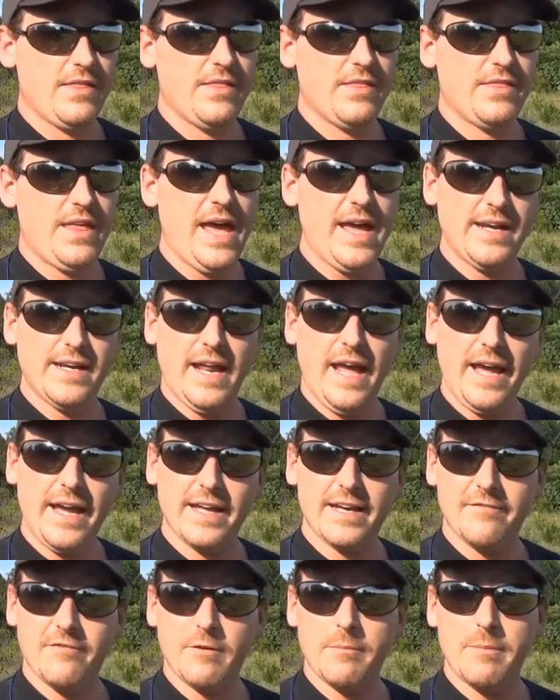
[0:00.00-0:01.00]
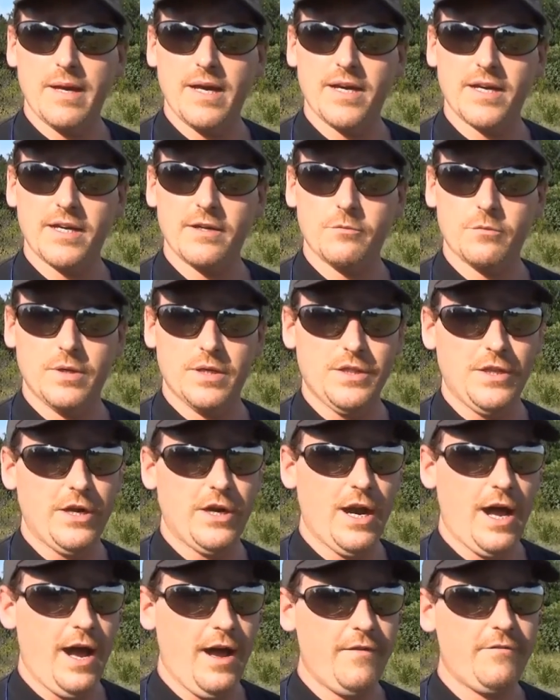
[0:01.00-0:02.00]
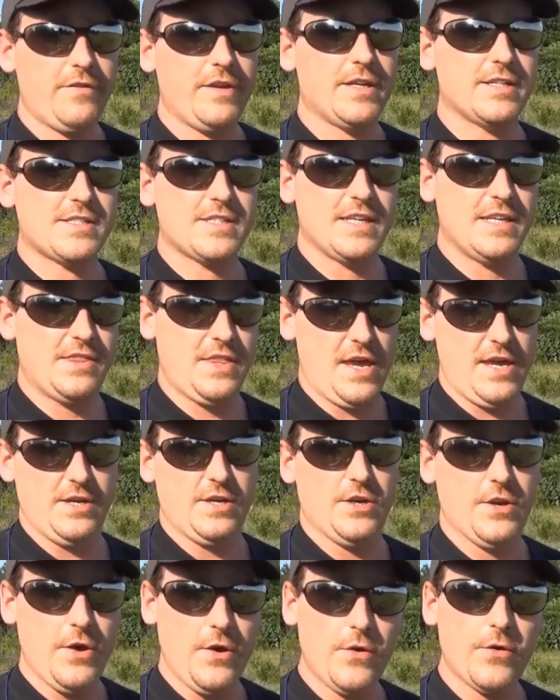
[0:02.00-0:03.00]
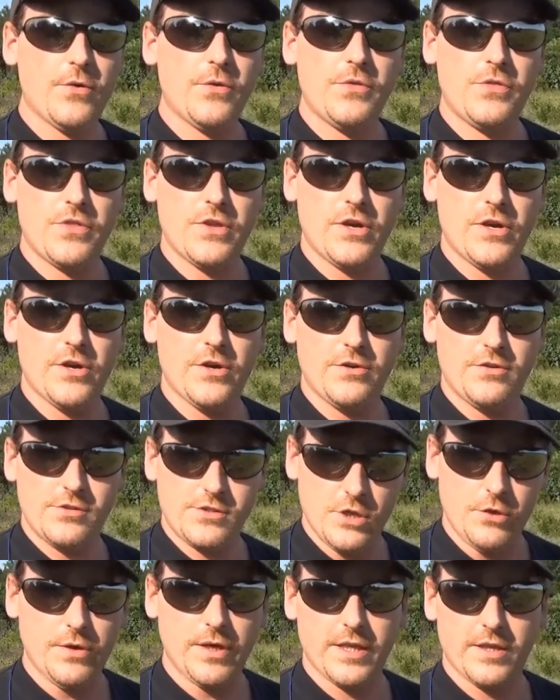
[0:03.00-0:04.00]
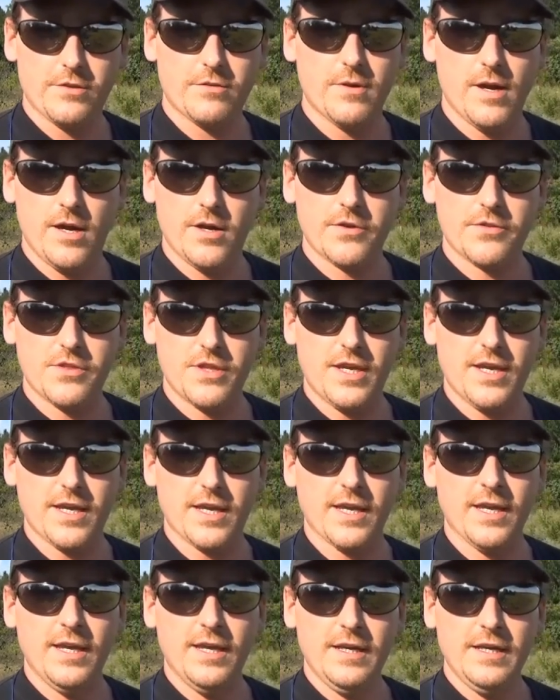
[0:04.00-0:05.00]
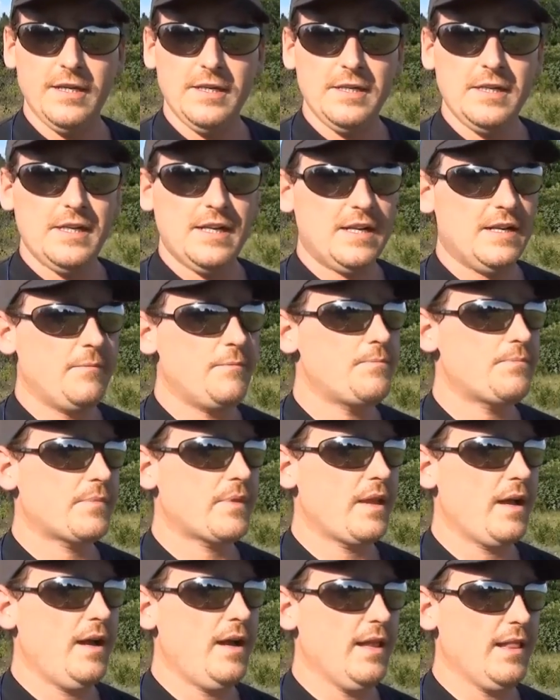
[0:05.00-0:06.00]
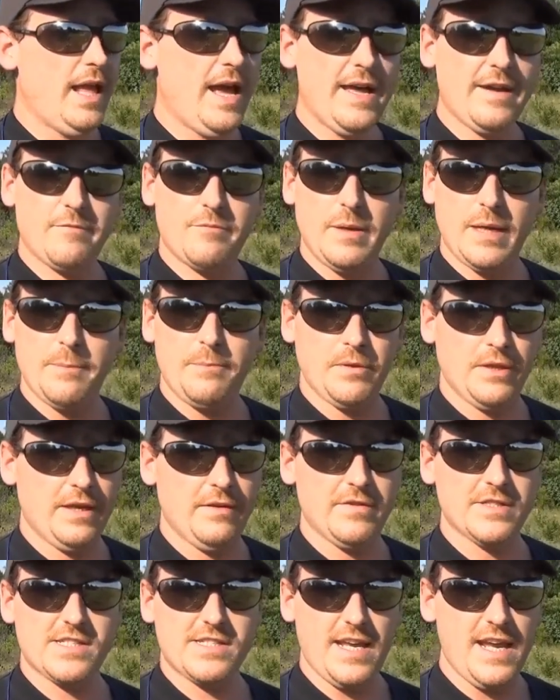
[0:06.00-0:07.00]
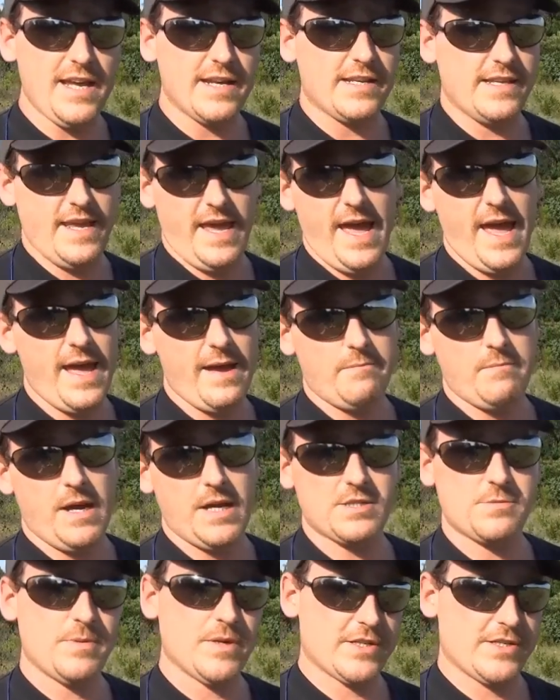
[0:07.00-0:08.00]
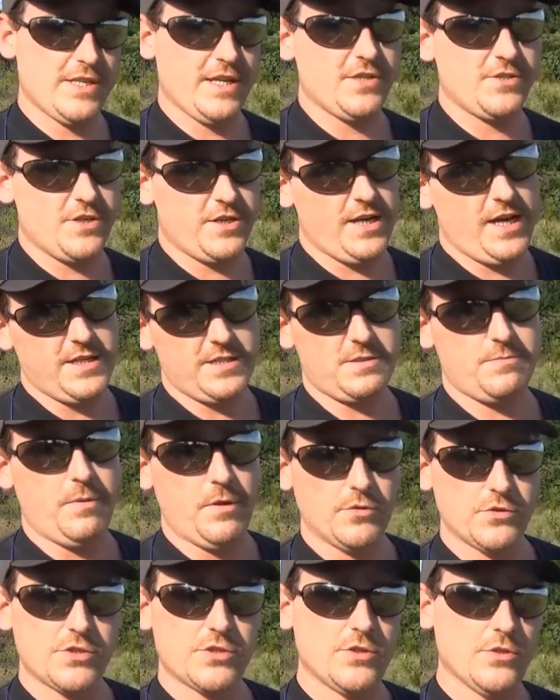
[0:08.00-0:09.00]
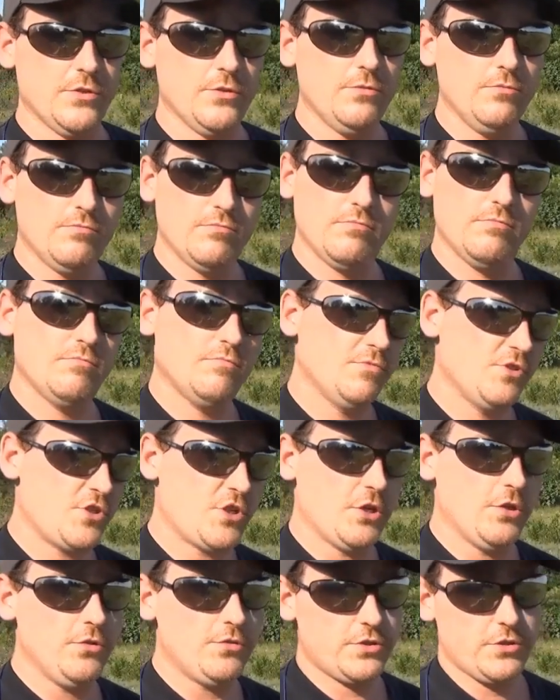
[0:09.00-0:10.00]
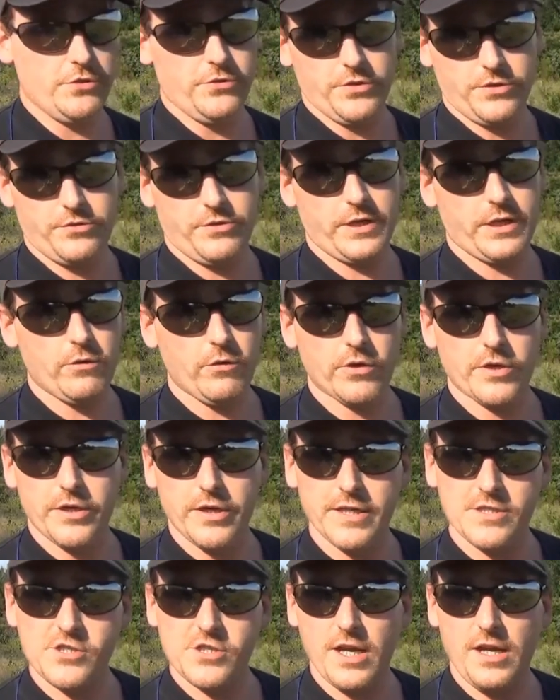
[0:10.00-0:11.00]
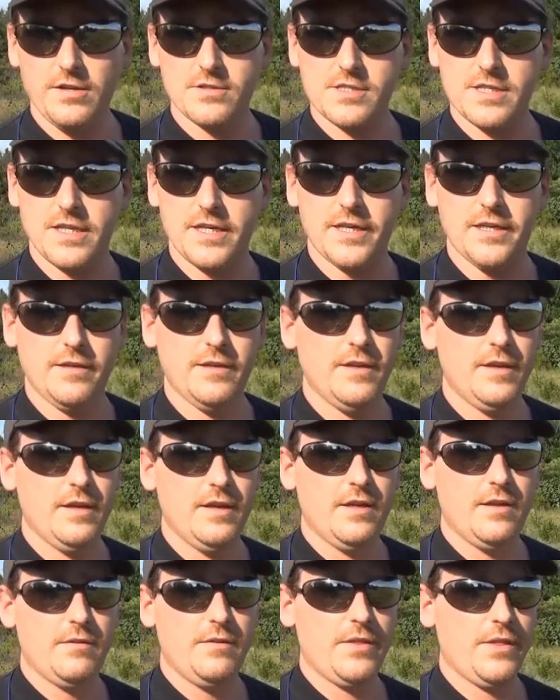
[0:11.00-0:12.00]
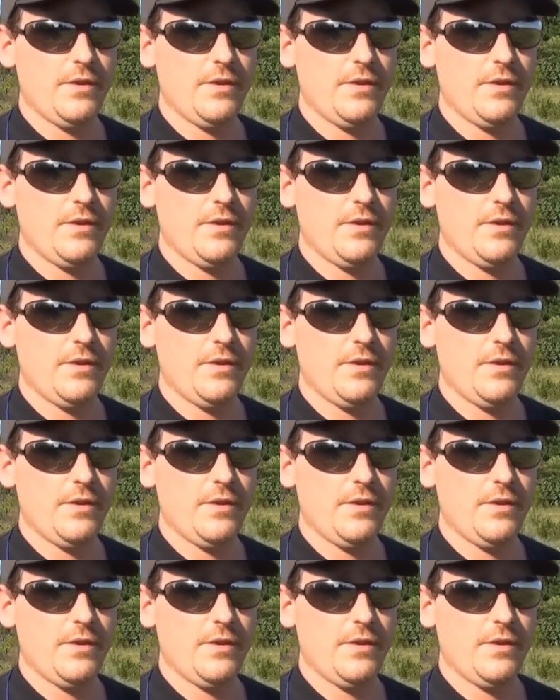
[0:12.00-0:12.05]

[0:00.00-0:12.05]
that negative about it when they're obviously, they know they're doing the wrong thing? A lot of people even said, yeah, Mossberg says you're not supposed to shoot 2 3/4 inch shells in it. Well,